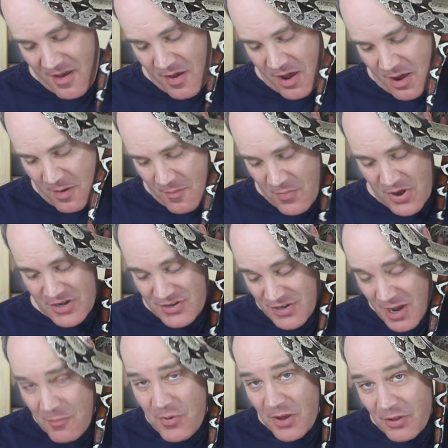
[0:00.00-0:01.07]
But
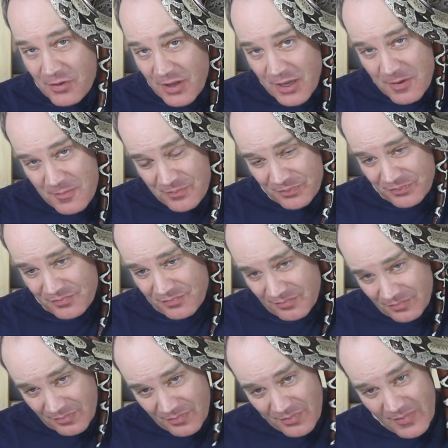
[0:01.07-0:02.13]
typically,
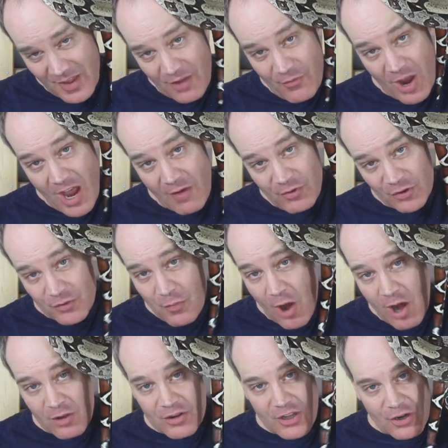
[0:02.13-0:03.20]
if I have a
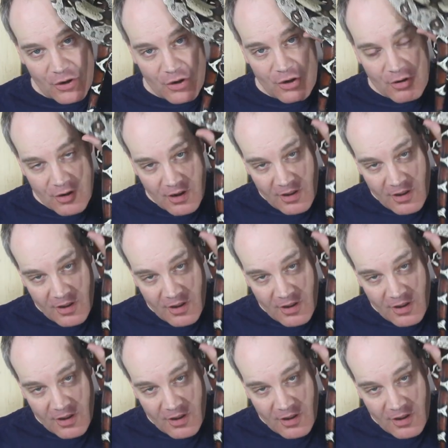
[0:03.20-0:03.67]
small litter,